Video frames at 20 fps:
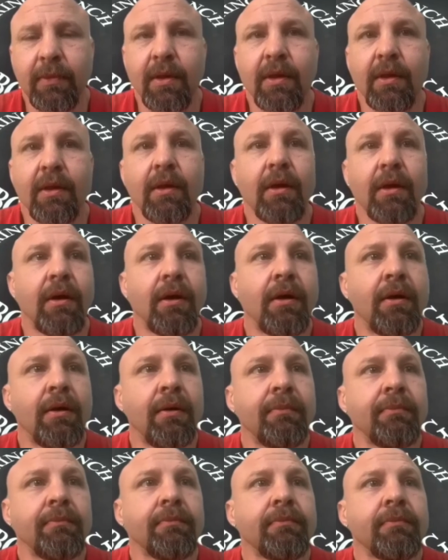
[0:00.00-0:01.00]

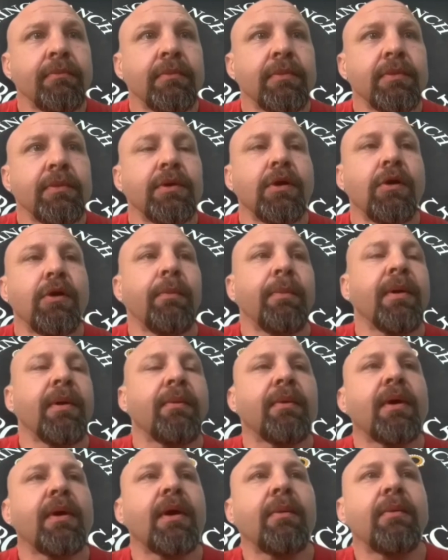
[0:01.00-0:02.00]
Um, no, but
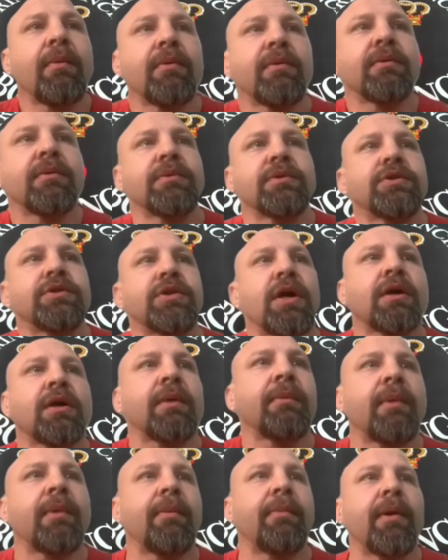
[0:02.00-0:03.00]
we're, we're talking
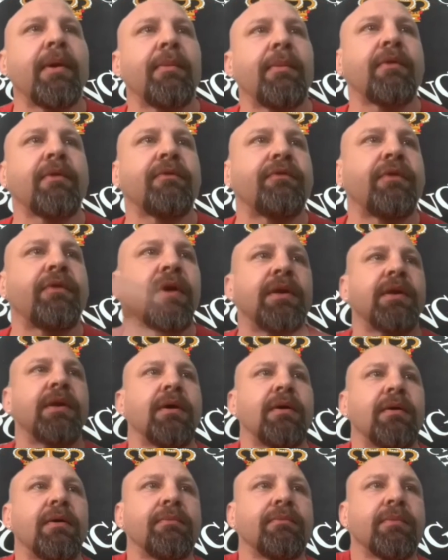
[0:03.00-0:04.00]
about me and my friend
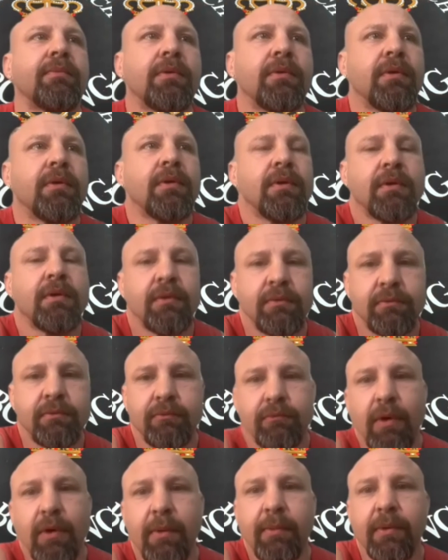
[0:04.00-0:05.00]
um,
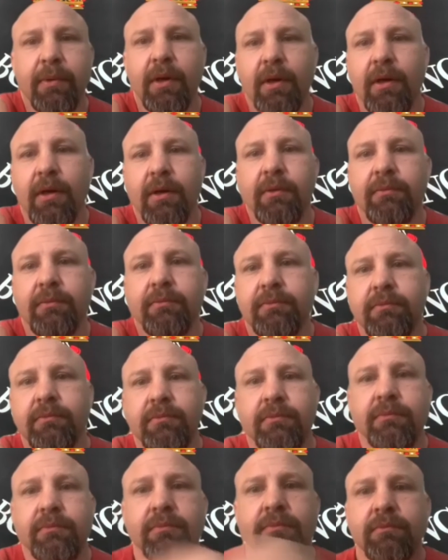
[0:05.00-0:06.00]
Robert um,
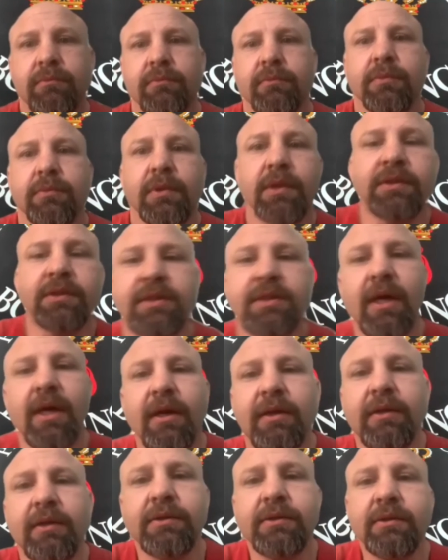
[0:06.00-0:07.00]

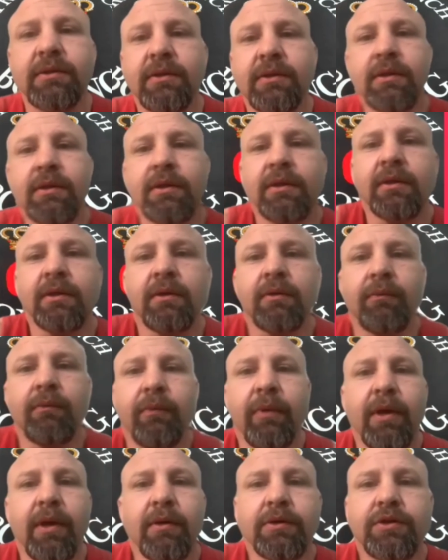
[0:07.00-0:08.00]
Gonzalez
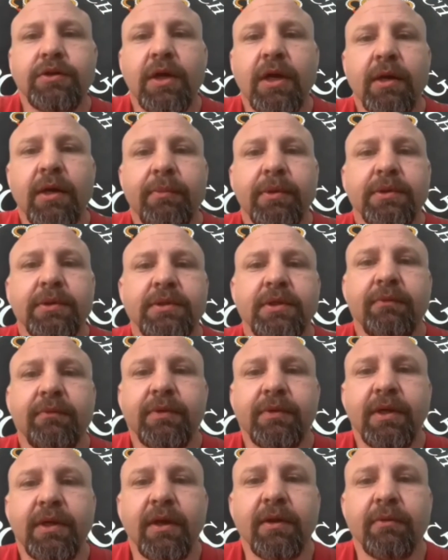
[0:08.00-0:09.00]
we are trying to put stuff
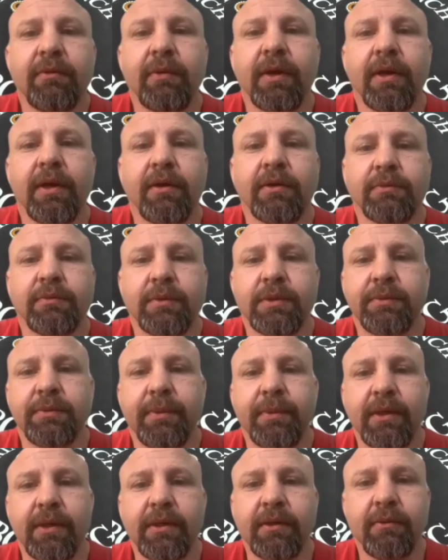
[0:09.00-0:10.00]
together right now as we
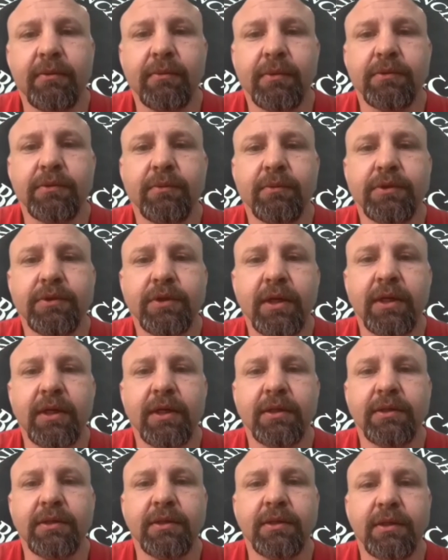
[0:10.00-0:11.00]
speak. We're, we're trying to
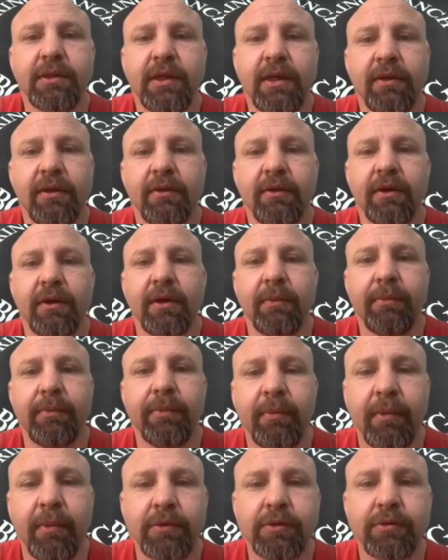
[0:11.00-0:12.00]
get to together a
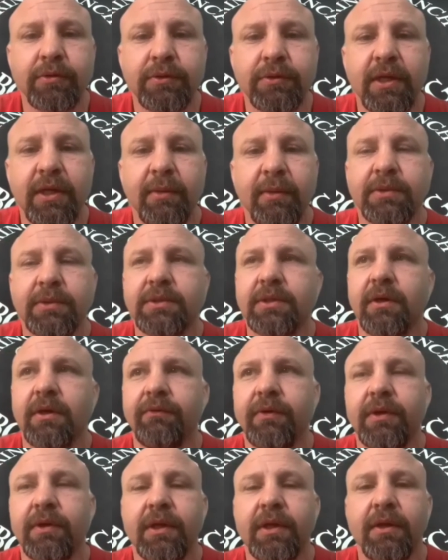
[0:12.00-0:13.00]
promotional team and stuff,
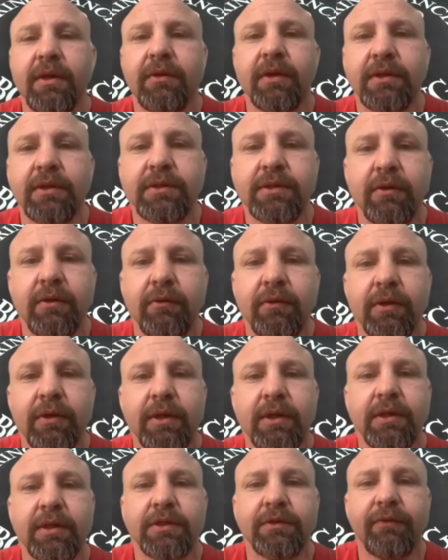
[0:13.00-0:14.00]
and get things going, and get
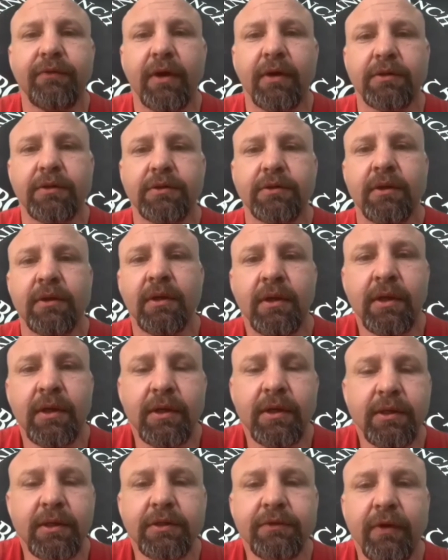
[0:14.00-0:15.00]
these fighters, get
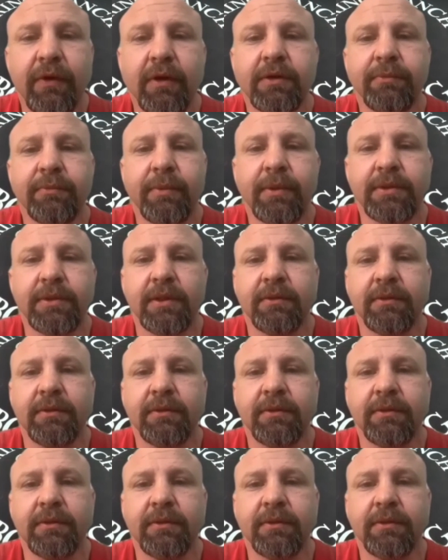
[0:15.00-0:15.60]
these fighters busy.